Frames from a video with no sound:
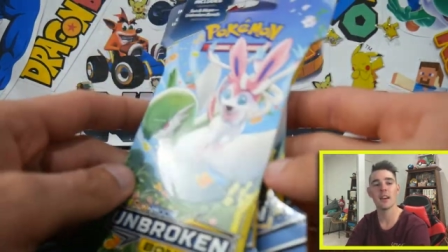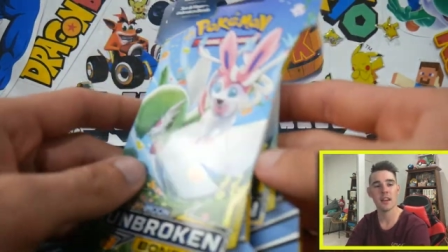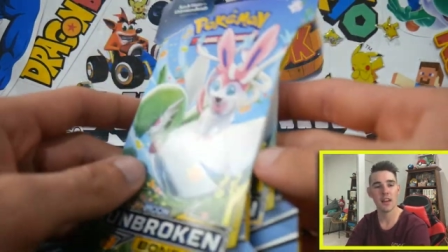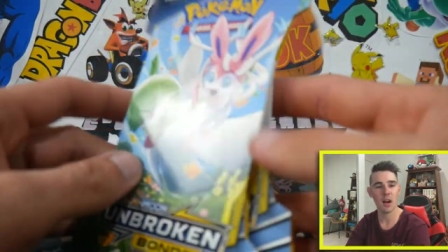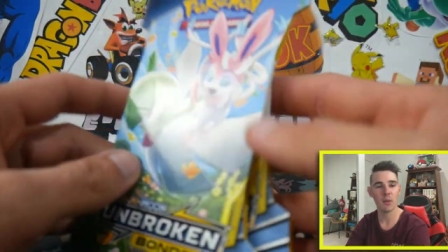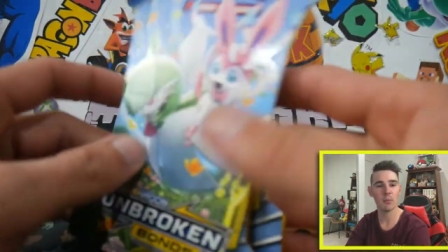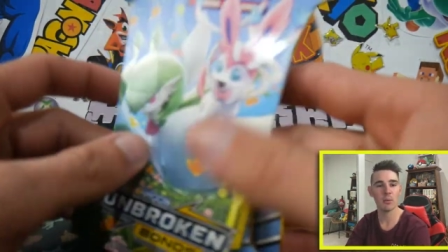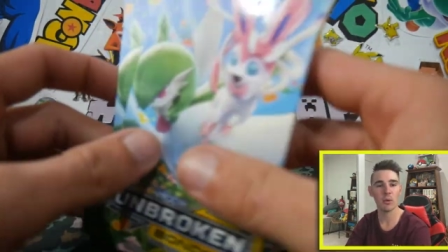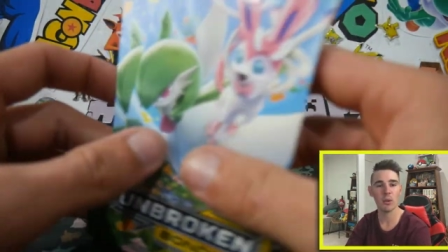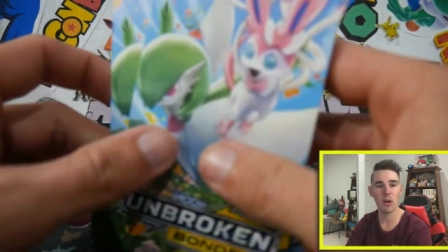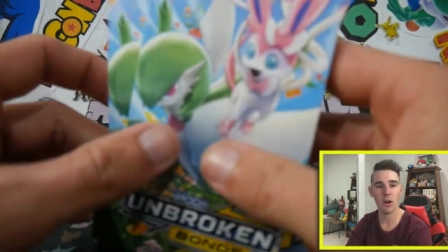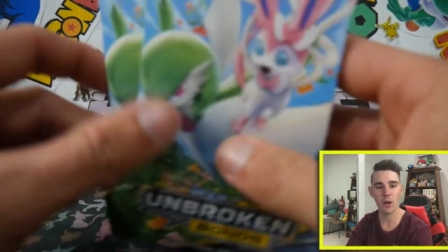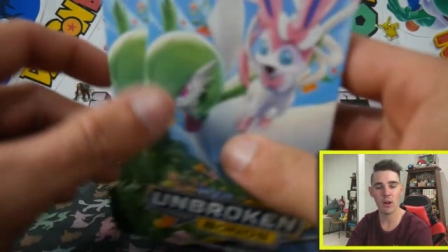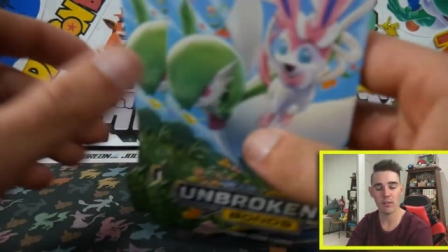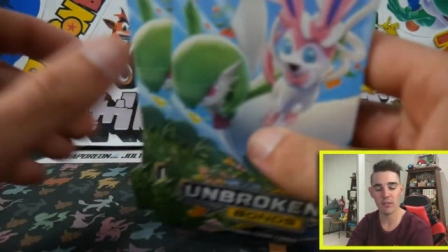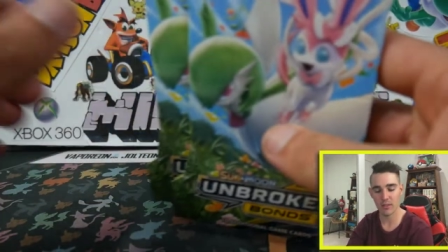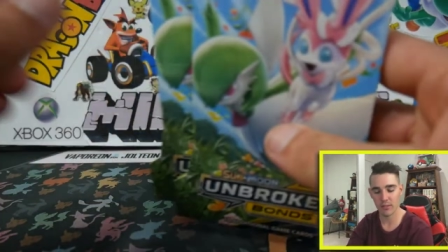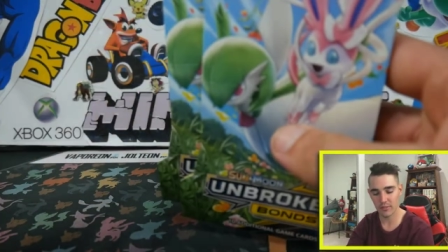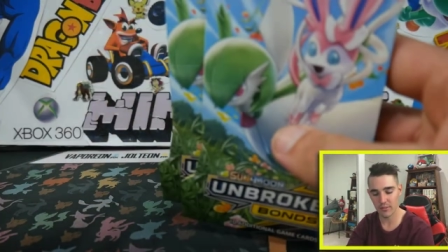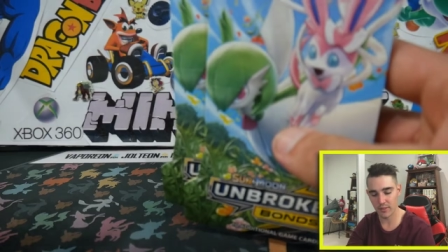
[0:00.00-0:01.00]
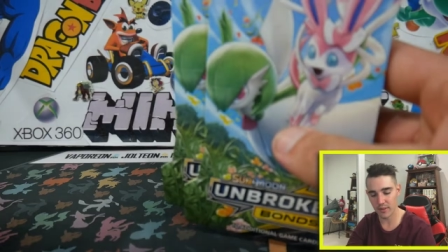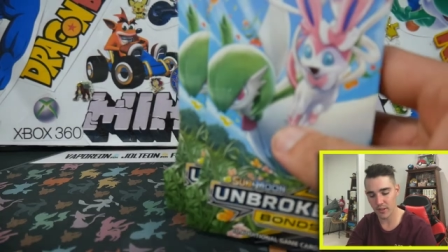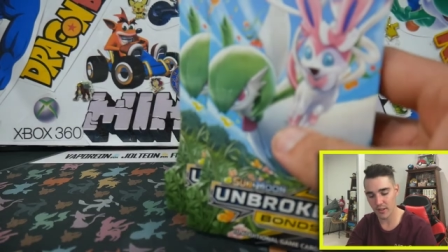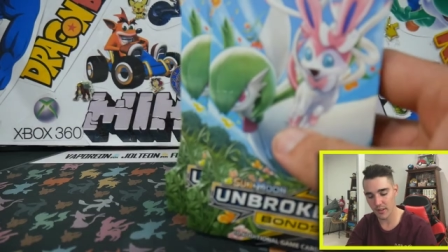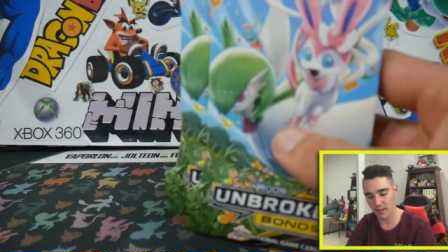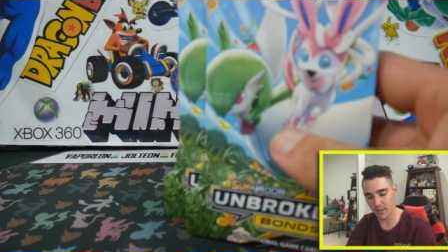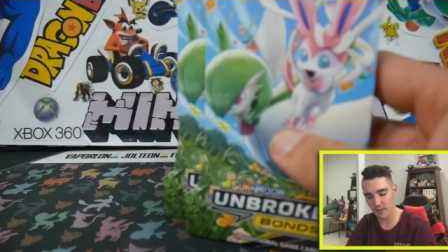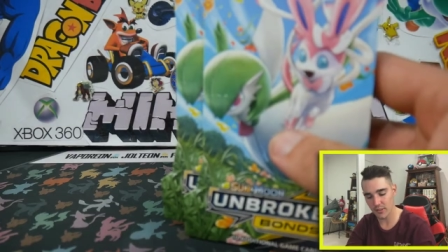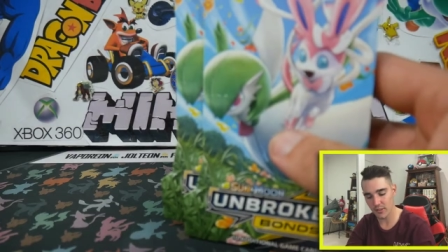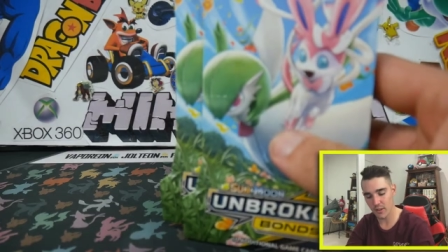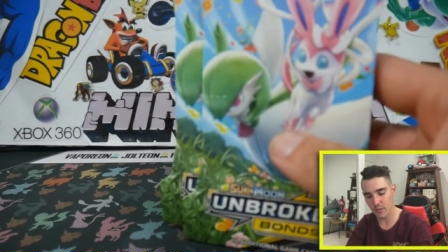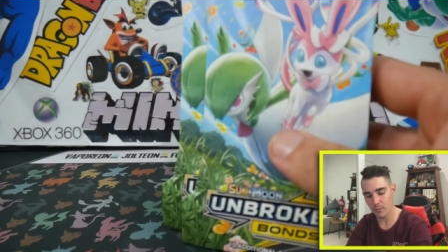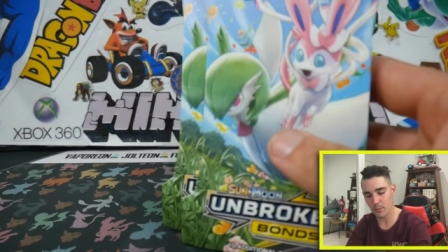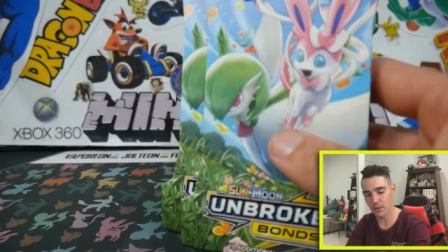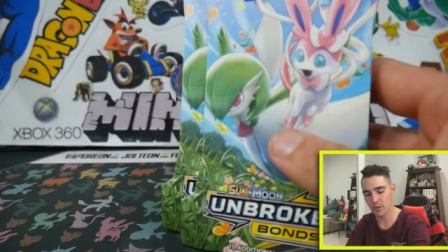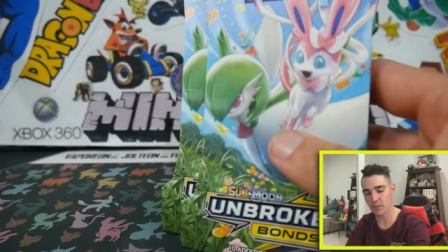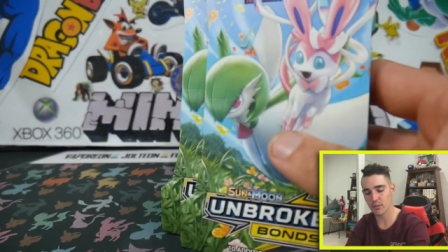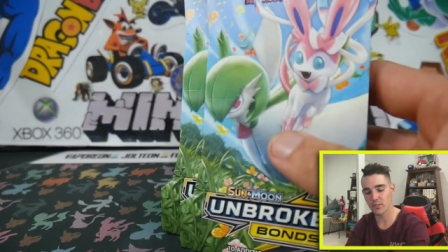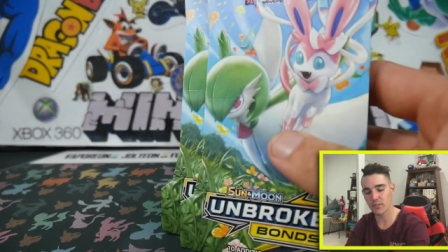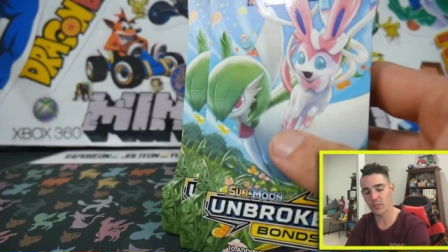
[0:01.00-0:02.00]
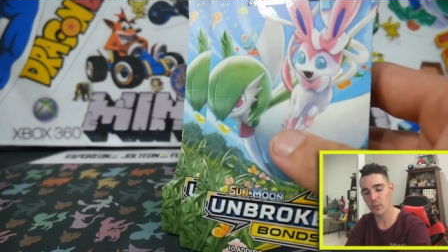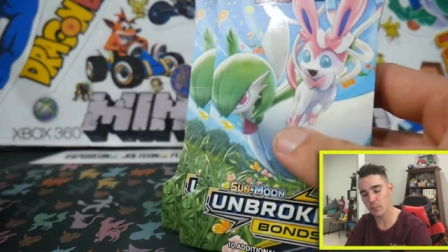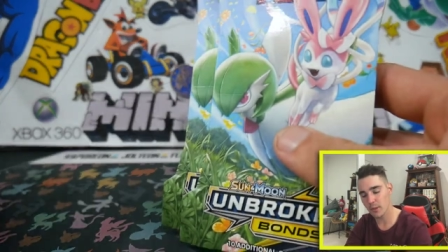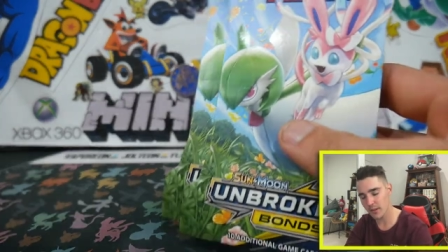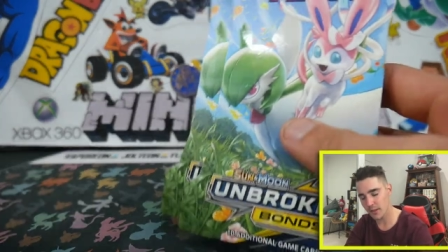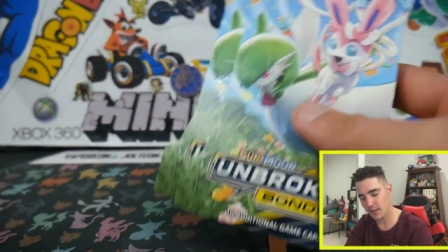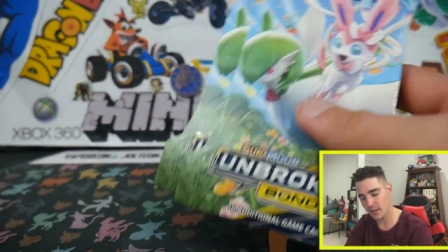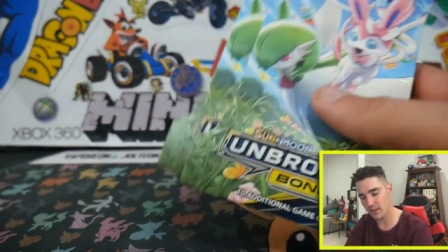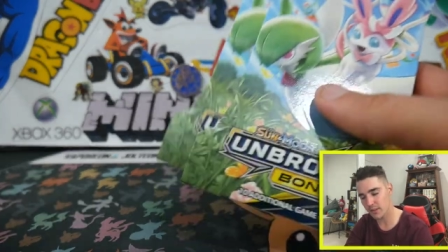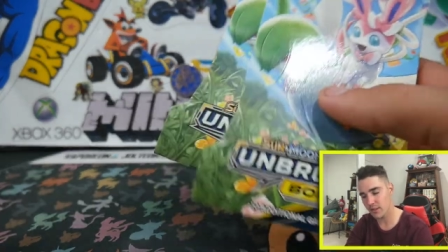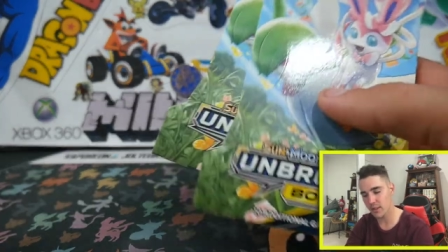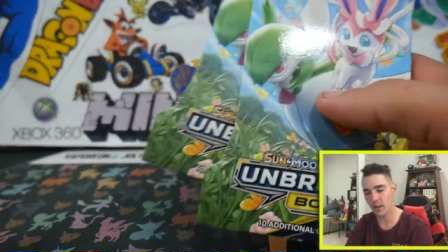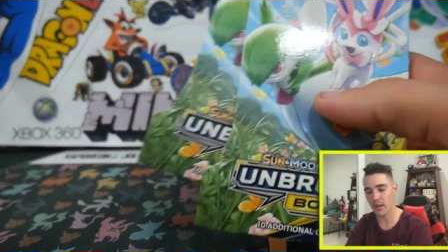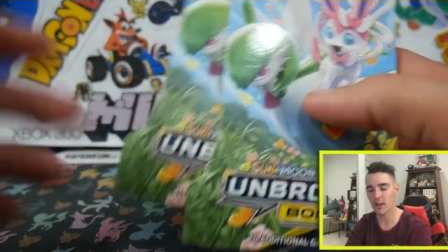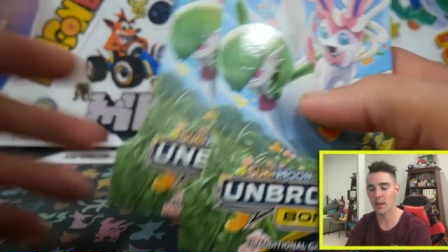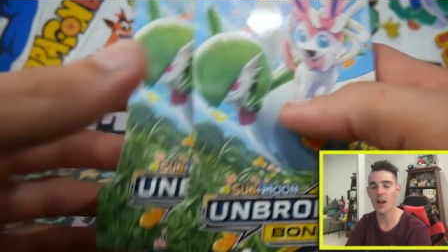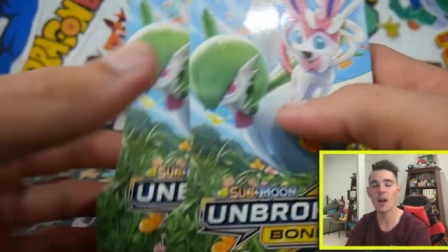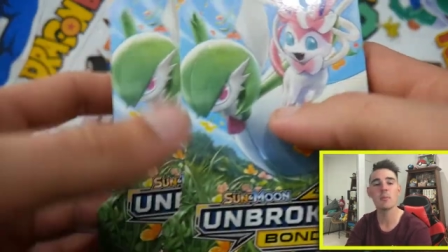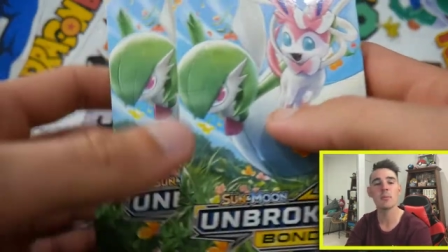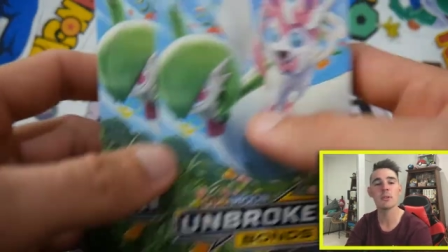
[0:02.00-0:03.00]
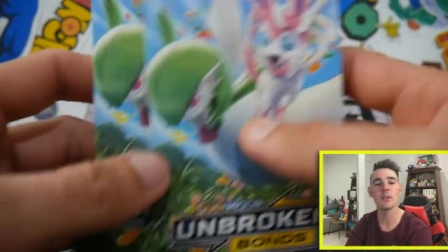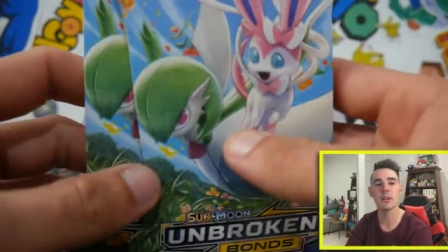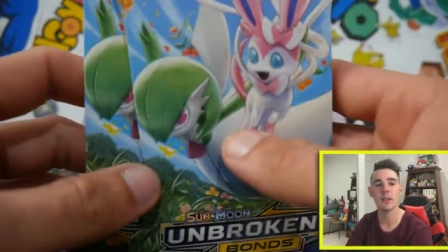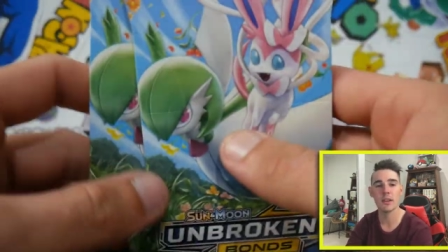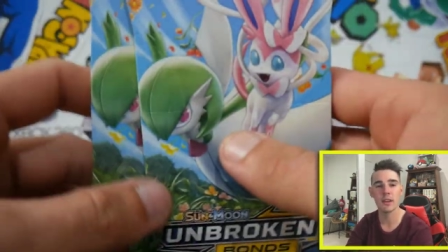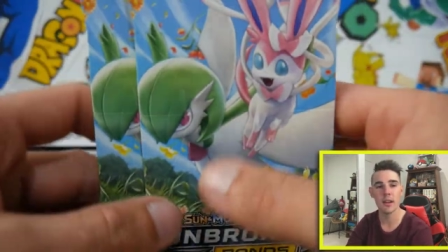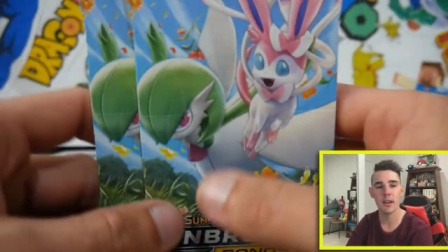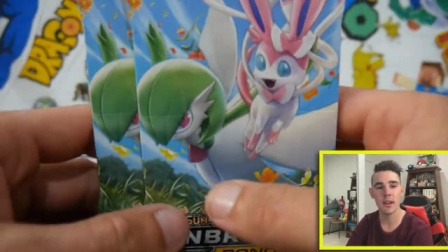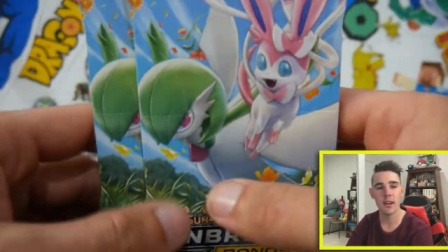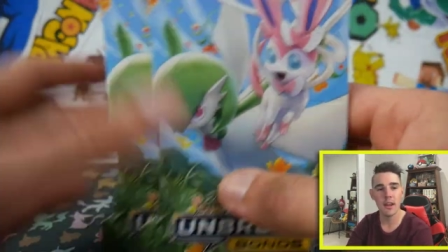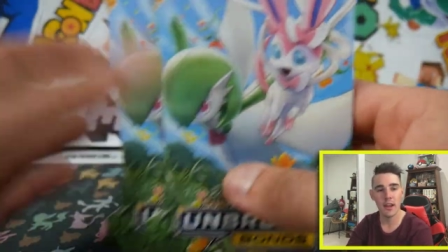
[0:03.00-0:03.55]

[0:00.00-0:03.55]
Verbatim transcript: couple of videos because I'm filming these a couple in,